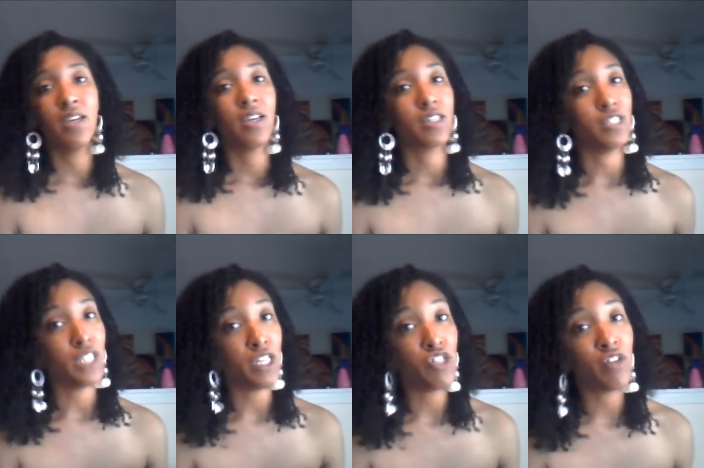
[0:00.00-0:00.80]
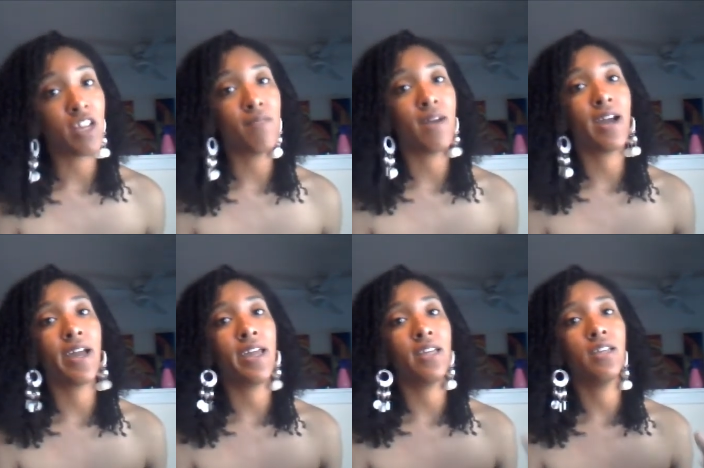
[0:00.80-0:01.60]
continued drinking
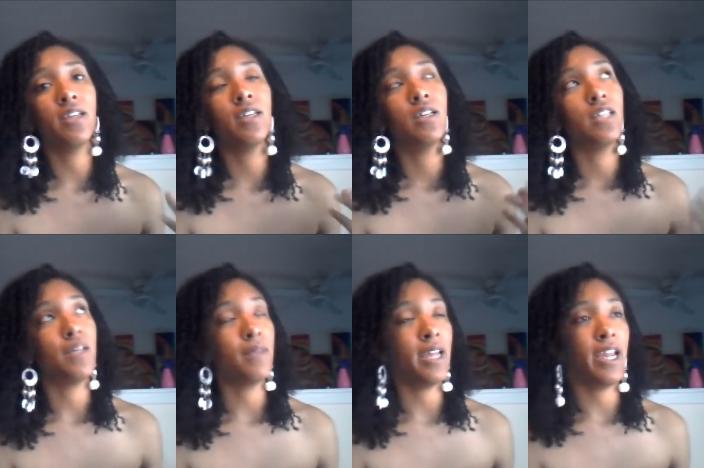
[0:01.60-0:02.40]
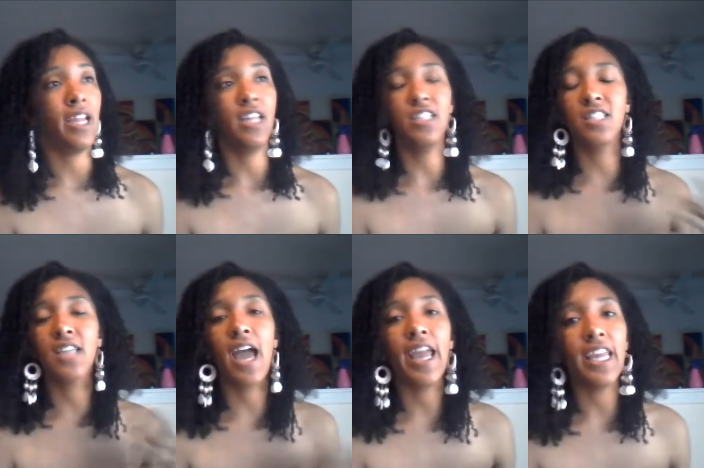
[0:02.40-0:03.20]
my lemonade, and it just
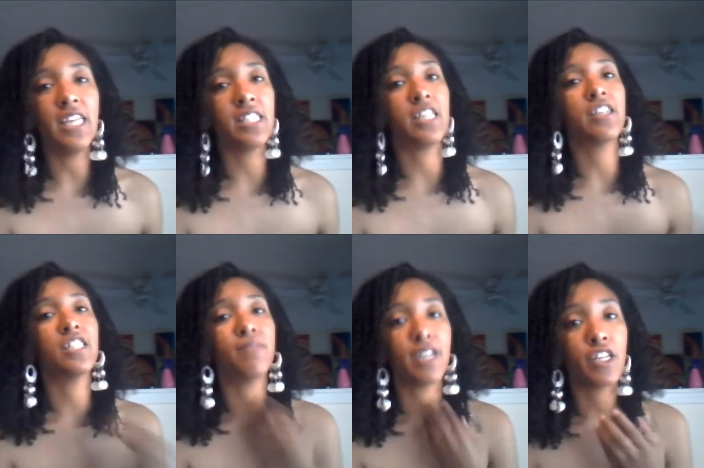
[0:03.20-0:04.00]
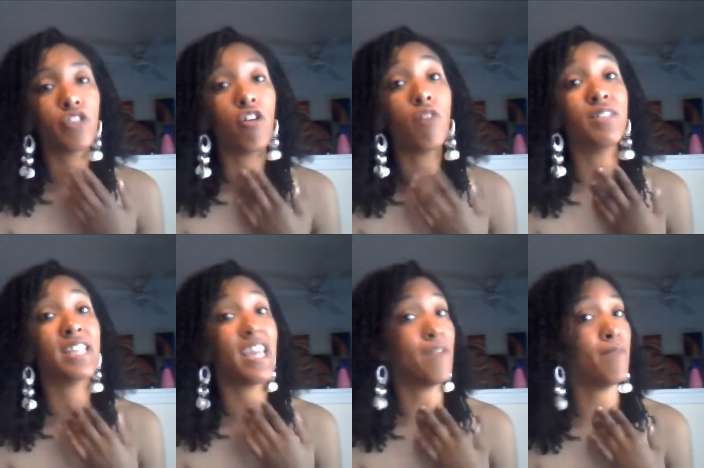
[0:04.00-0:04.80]
got easier because my throat was
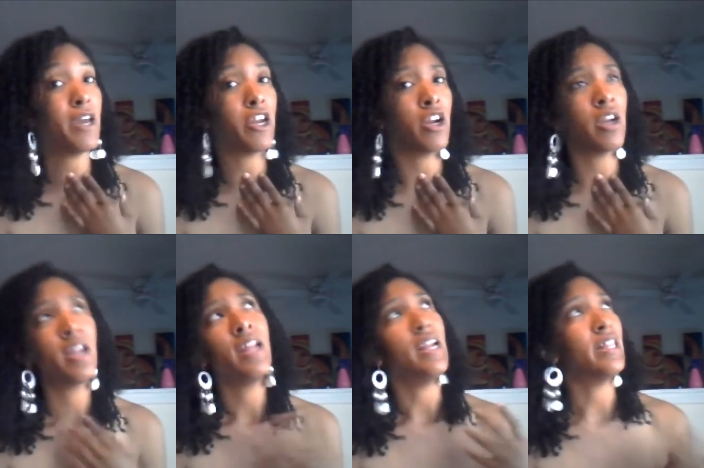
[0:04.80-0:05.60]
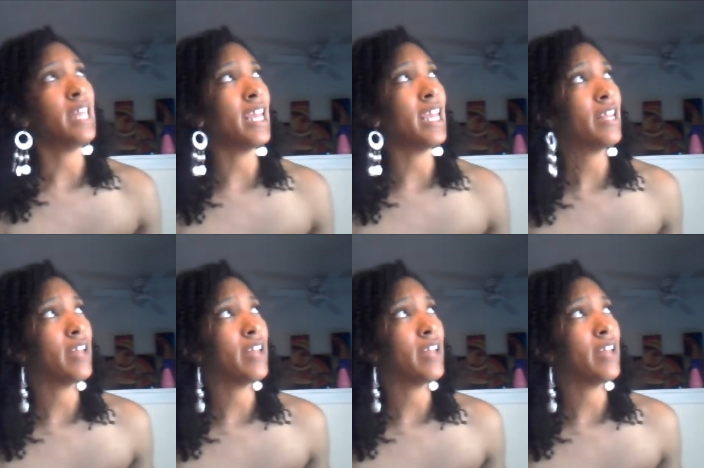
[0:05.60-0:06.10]
getting better. And I think